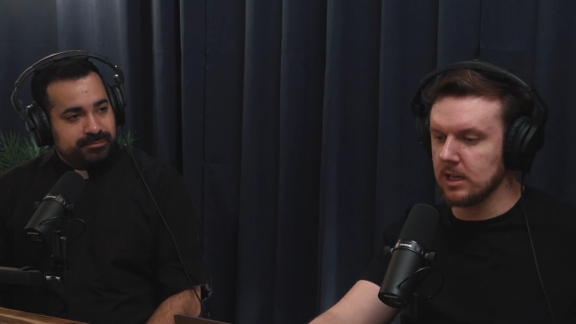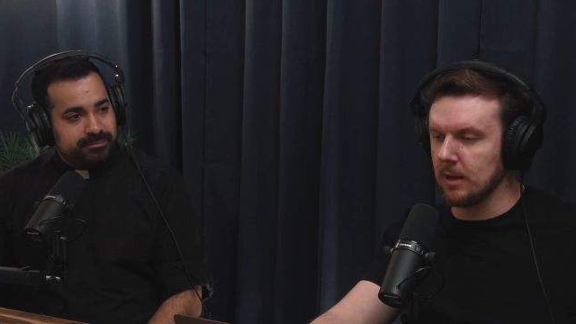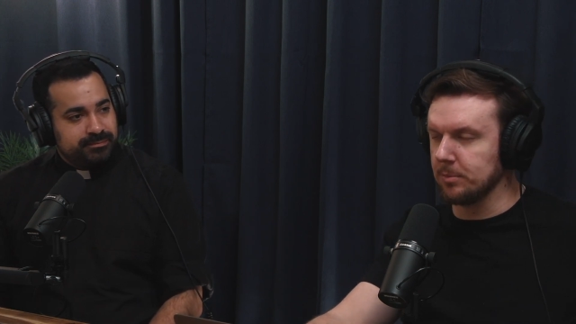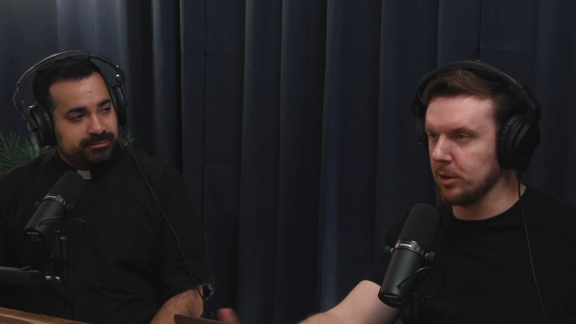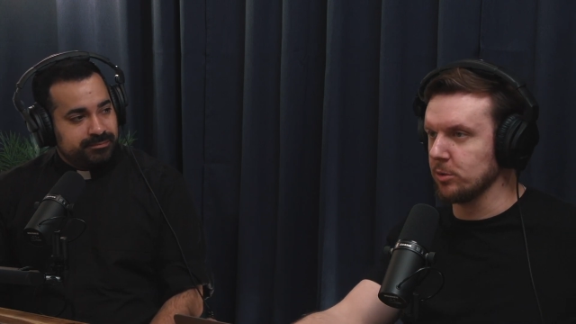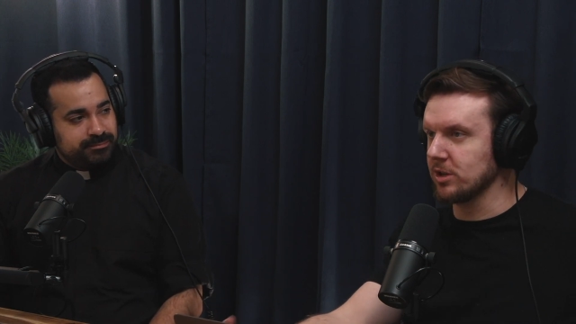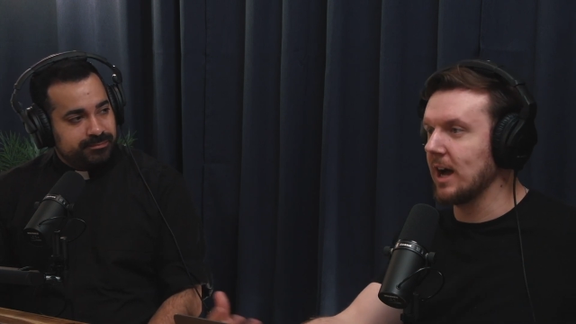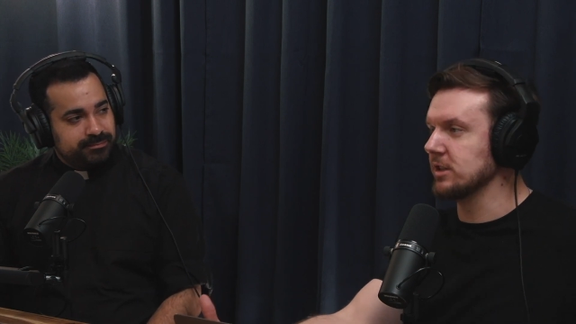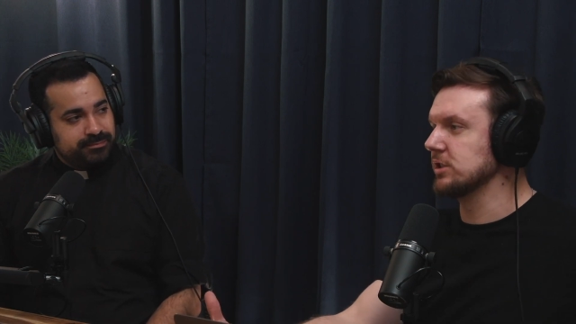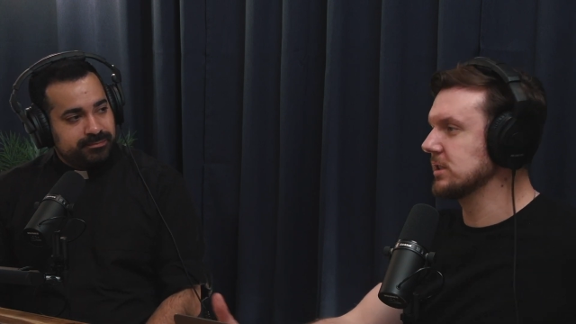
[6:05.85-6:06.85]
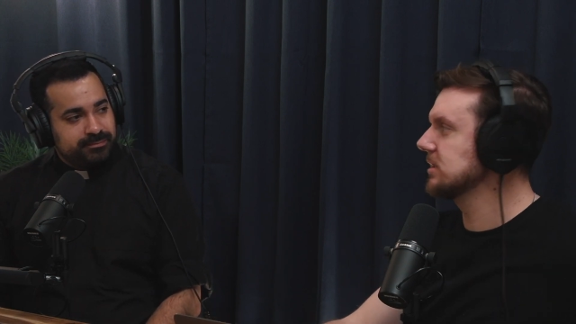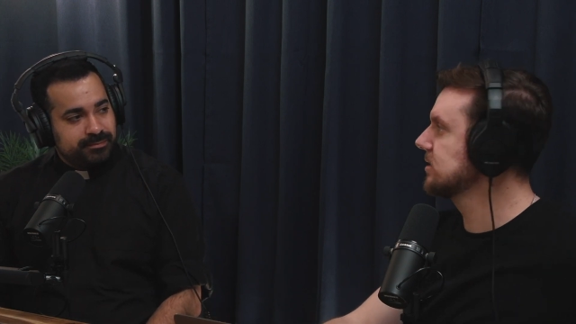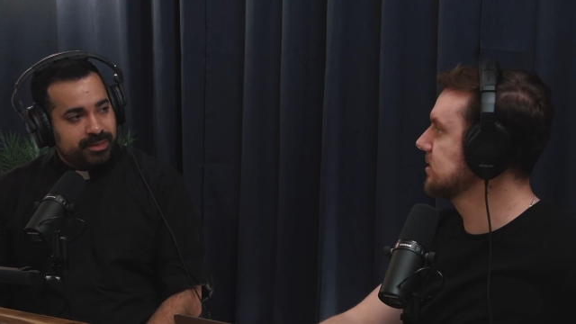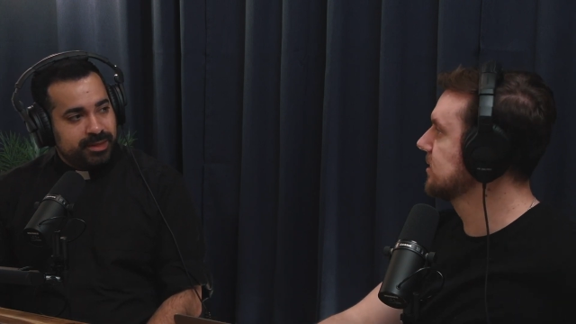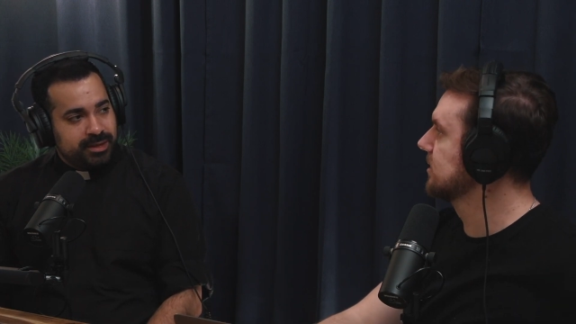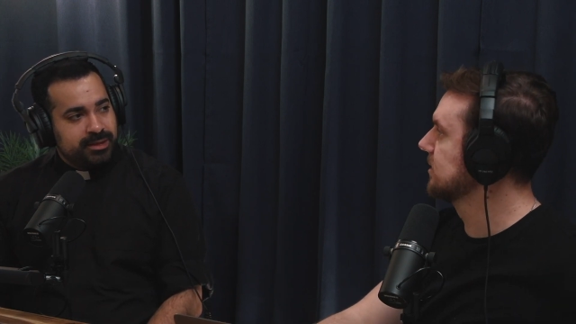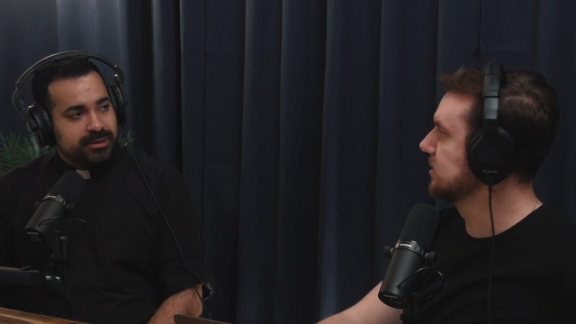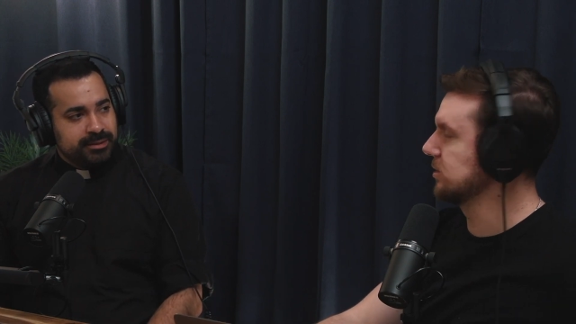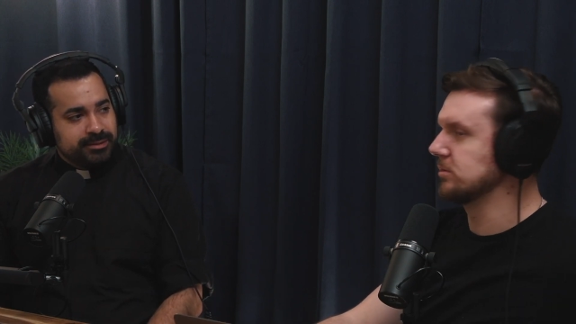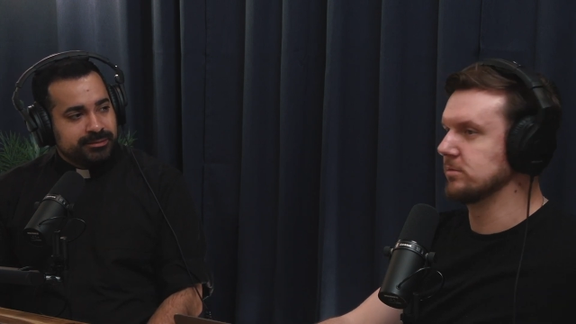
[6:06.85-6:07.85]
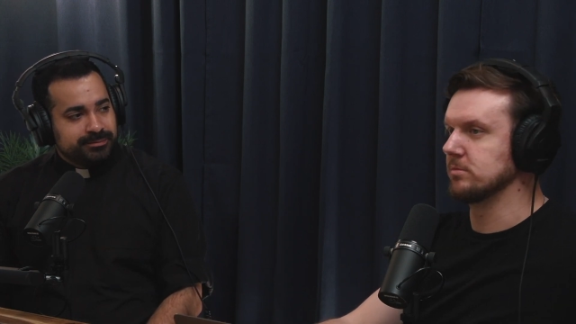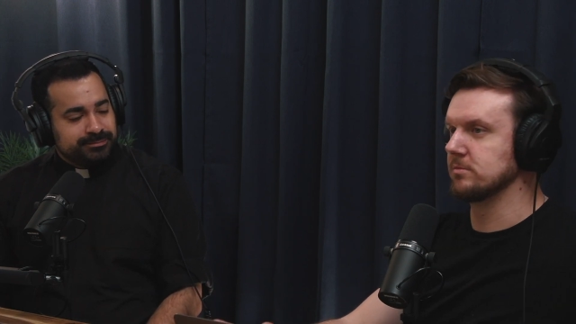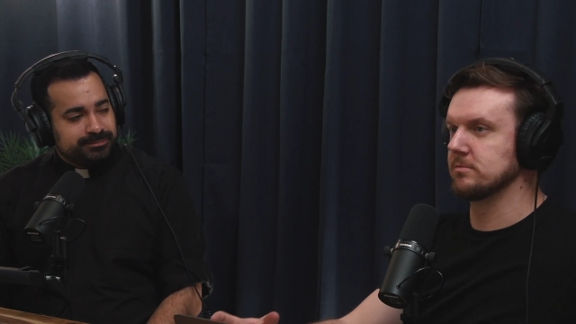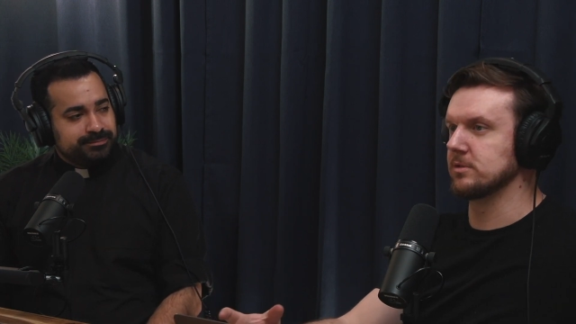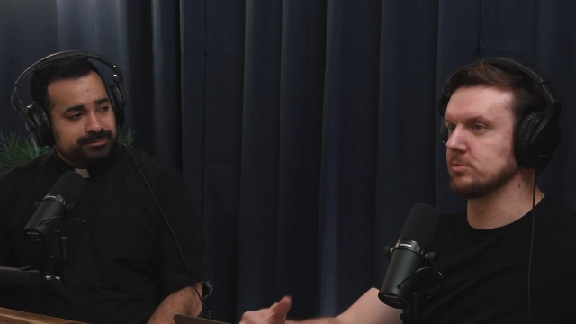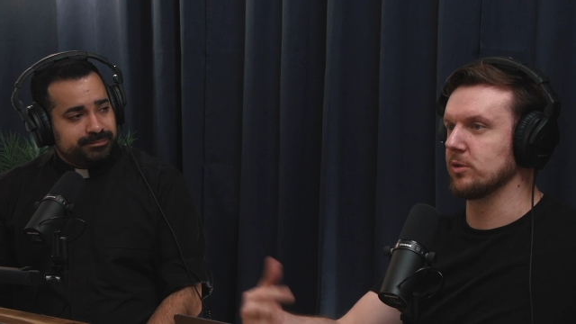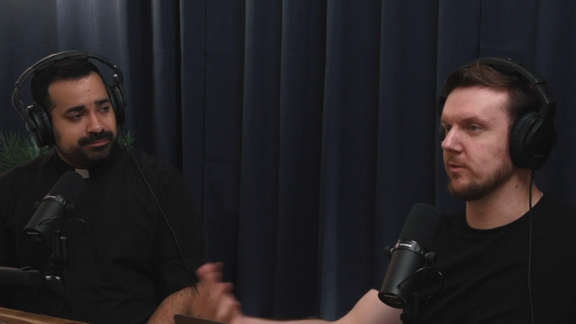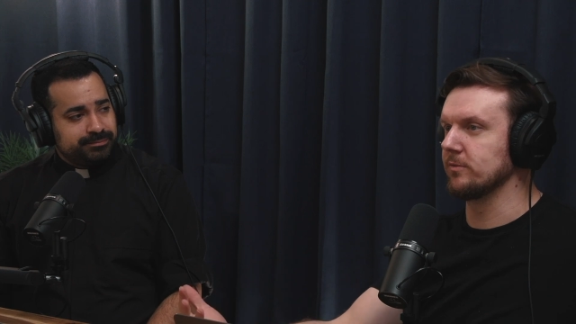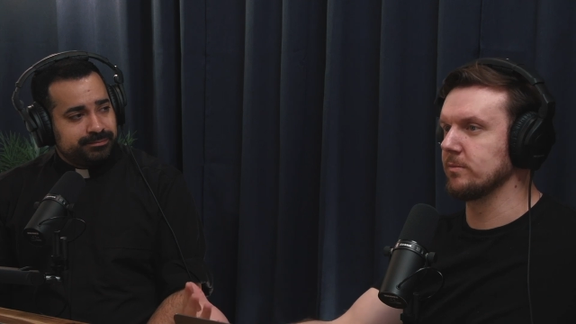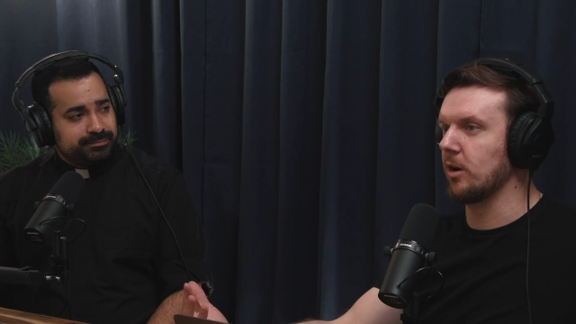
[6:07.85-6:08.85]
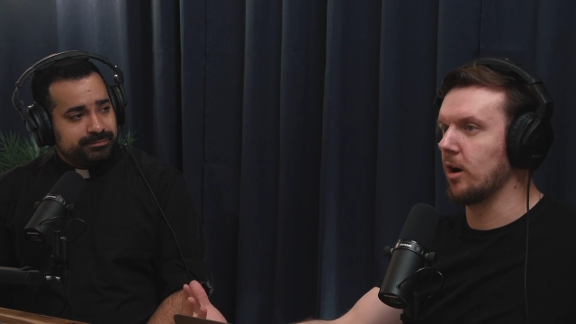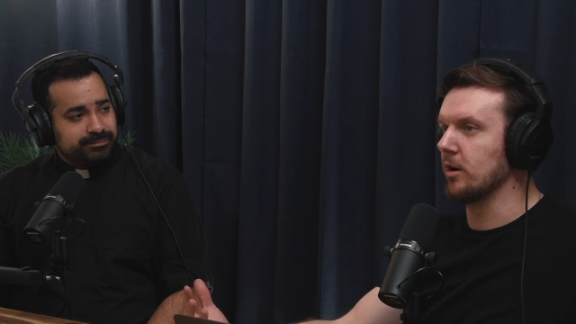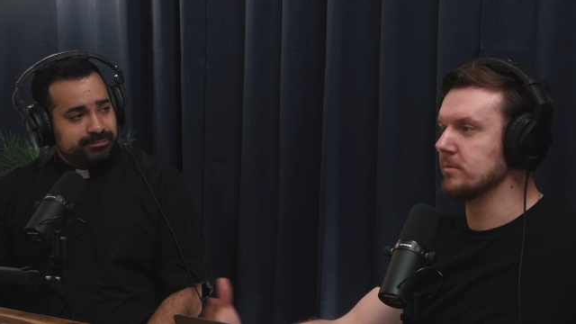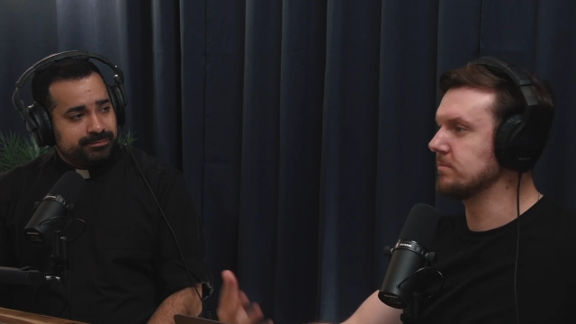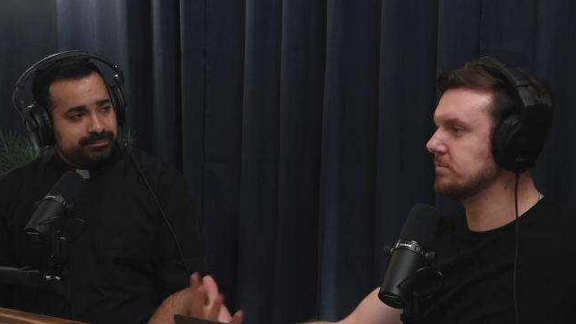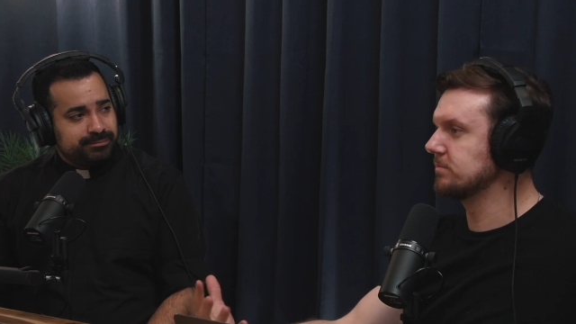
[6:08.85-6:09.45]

Speaker 1: upload consciousness to some sort of hard